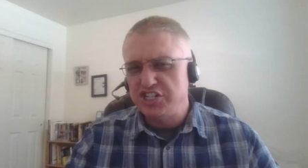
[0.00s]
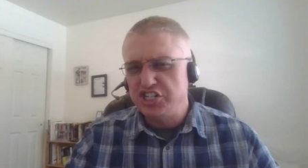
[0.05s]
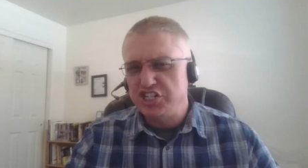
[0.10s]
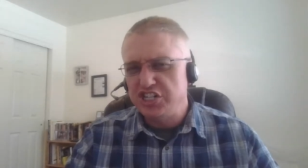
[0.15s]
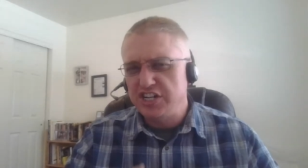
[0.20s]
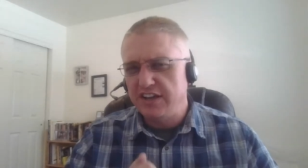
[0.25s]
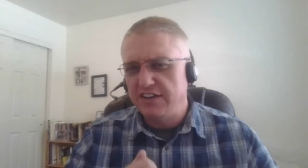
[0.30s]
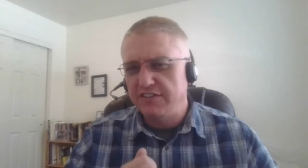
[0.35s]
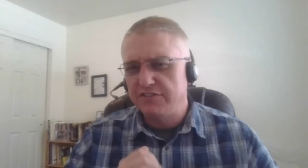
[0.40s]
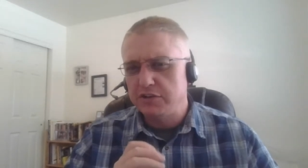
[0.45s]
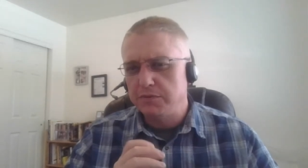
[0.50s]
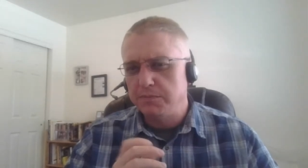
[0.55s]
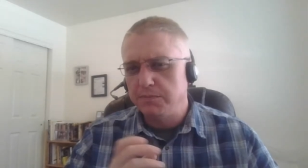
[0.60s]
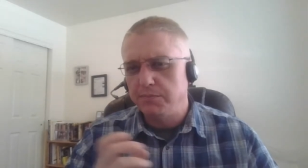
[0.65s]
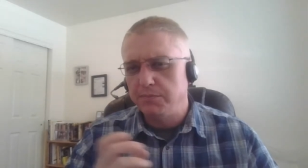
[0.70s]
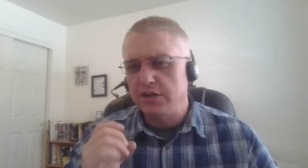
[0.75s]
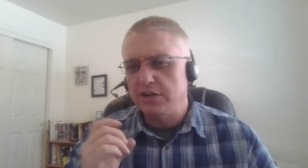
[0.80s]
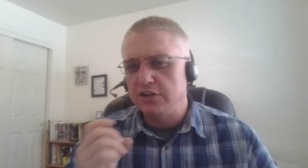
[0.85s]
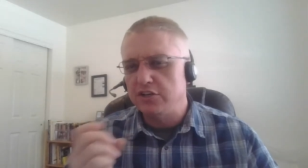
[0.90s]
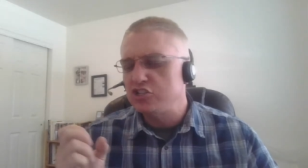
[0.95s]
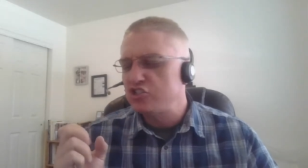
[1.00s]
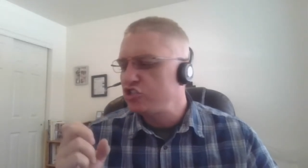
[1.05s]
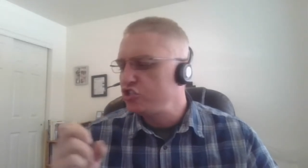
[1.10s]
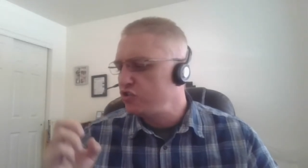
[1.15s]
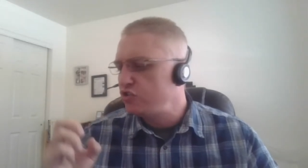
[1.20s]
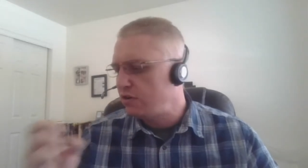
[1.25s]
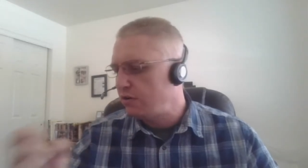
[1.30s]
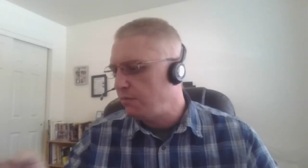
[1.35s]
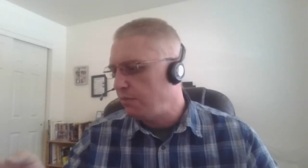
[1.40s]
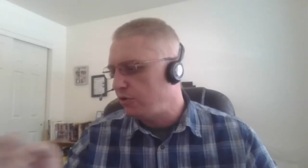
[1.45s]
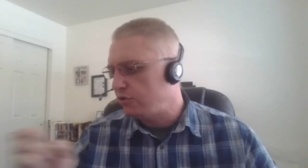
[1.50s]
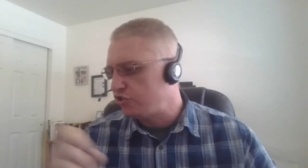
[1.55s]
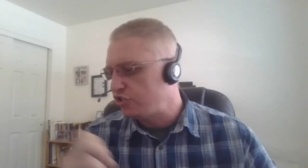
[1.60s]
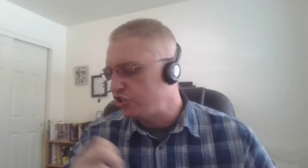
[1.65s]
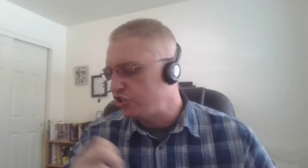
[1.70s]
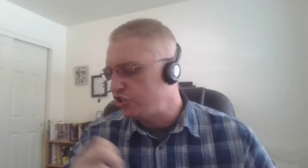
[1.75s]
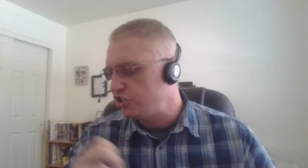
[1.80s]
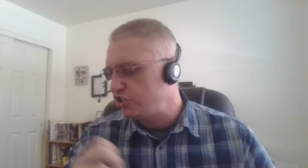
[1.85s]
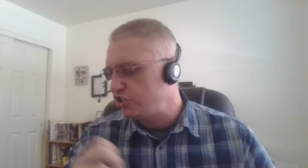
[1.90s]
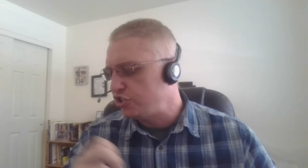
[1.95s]
shift, but a discernible
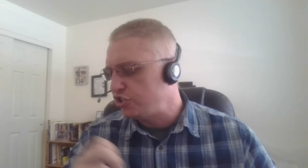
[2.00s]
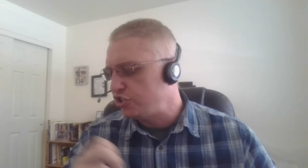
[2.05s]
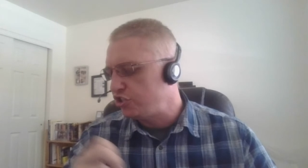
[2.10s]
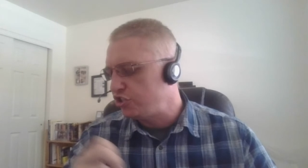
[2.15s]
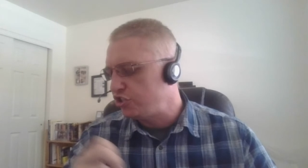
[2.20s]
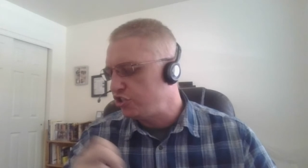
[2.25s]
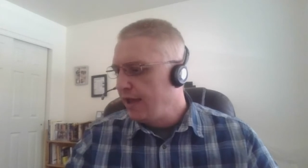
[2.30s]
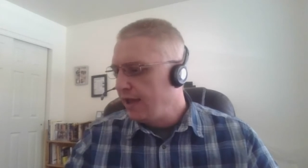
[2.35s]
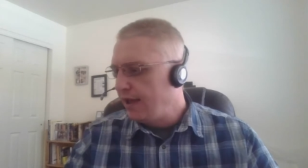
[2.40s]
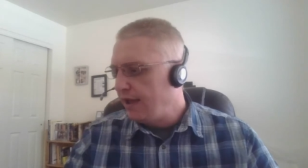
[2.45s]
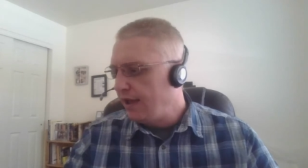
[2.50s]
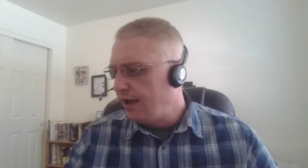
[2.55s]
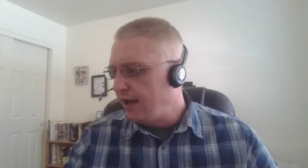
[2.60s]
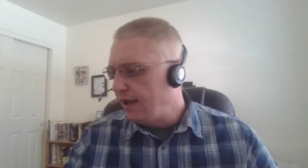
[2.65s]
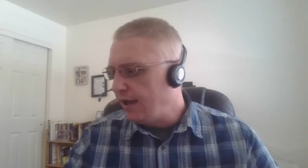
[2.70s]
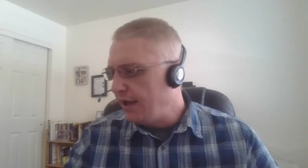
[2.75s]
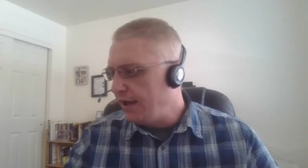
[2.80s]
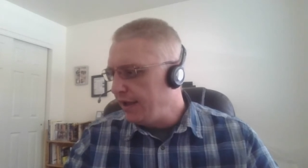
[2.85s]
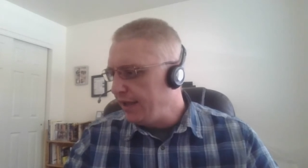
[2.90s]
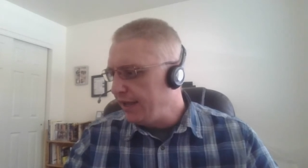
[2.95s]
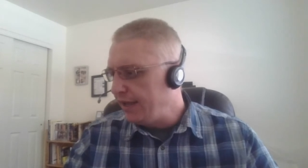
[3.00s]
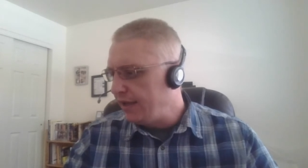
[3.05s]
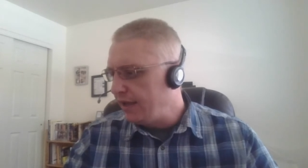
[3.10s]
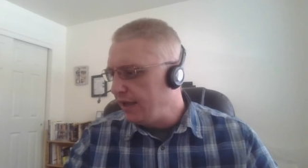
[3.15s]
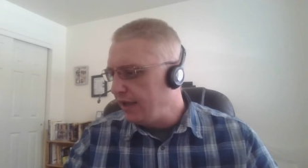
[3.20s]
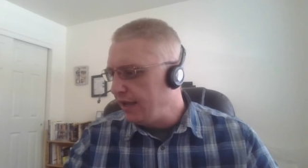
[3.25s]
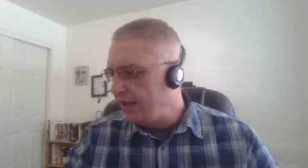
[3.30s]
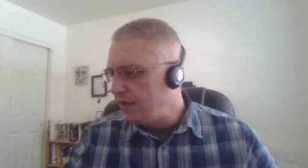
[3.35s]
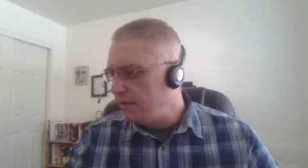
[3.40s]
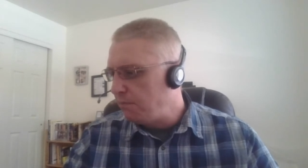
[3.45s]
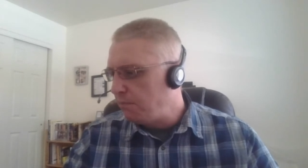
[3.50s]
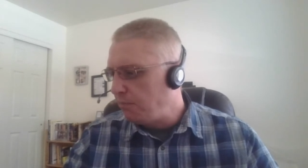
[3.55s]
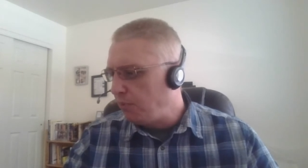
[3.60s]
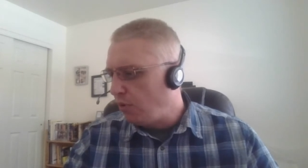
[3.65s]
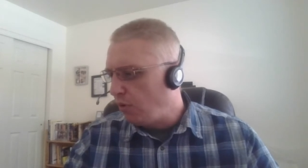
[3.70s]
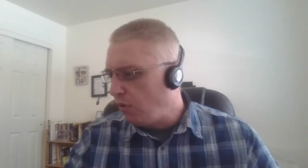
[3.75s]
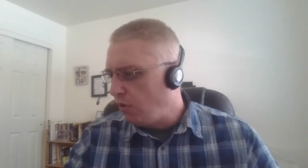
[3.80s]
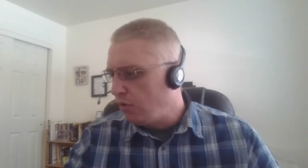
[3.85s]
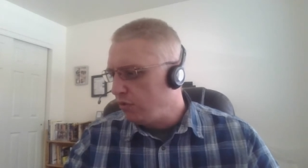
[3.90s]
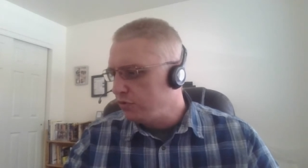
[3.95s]
shift uh, in
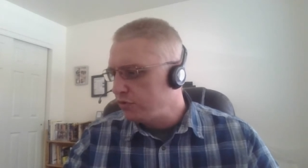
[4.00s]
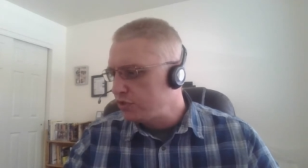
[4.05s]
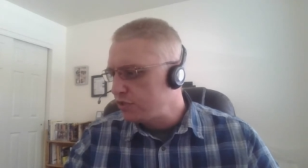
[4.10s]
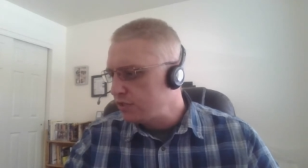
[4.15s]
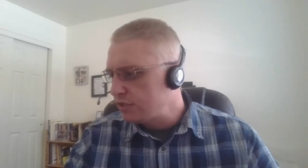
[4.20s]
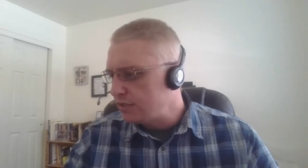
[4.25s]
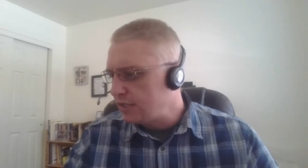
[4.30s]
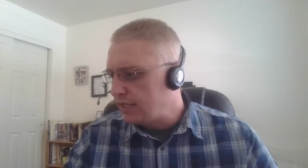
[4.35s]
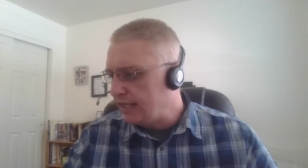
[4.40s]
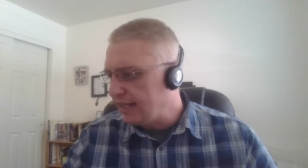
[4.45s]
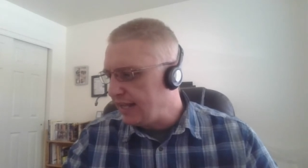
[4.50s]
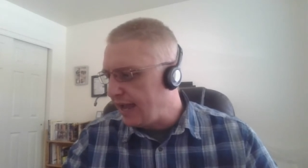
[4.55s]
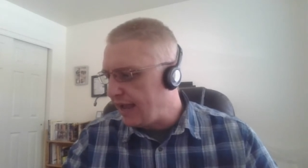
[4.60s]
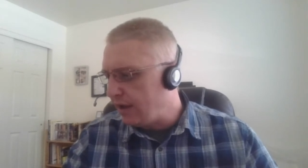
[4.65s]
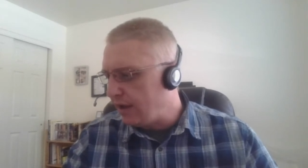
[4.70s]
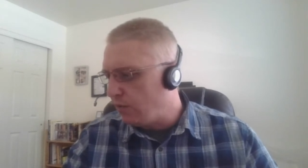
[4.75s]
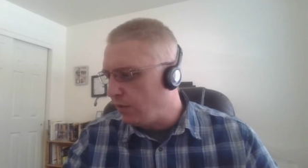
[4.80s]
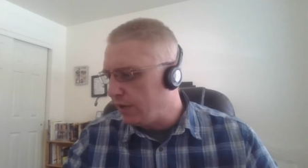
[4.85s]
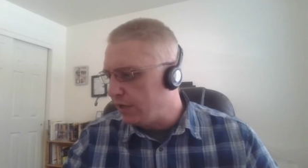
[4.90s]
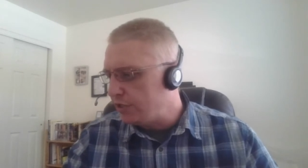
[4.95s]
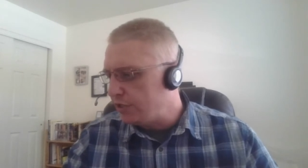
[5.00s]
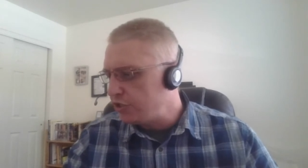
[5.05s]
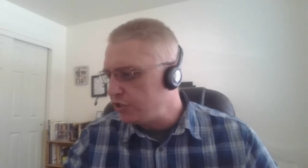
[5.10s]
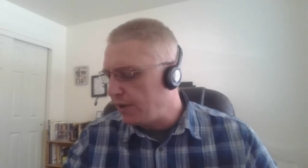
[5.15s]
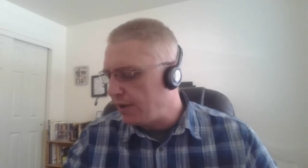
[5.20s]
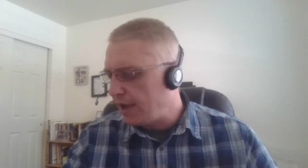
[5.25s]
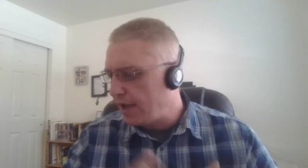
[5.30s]
Paul's language.